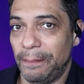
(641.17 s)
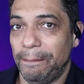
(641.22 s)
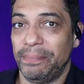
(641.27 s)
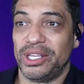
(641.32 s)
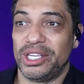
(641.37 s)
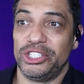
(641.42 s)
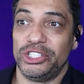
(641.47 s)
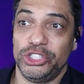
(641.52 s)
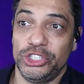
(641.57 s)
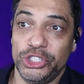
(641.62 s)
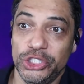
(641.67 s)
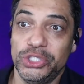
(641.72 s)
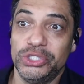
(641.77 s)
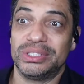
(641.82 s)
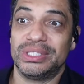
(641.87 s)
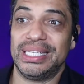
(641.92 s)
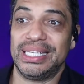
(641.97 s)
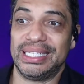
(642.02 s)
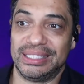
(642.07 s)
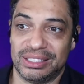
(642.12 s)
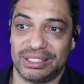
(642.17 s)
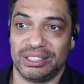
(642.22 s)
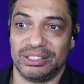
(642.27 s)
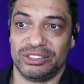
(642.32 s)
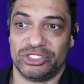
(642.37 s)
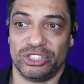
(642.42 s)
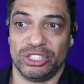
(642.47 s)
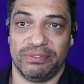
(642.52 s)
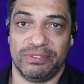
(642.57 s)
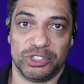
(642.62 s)
can use this
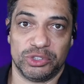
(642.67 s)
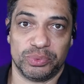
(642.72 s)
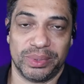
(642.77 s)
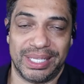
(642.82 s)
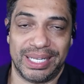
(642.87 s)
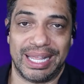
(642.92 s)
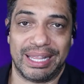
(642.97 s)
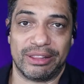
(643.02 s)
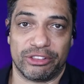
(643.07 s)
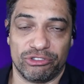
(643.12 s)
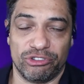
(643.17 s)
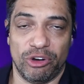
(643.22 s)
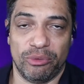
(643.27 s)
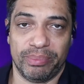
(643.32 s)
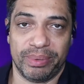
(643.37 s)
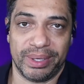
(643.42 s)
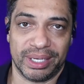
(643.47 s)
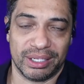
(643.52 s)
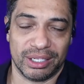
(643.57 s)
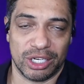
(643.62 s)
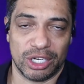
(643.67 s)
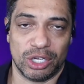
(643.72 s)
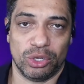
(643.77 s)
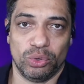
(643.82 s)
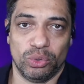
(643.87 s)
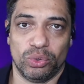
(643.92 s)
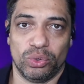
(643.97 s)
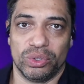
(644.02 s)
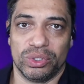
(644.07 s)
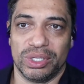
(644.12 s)
service within Anthropic and
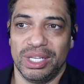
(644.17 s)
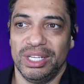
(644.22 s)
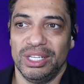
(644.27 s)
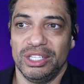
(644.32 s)
Claude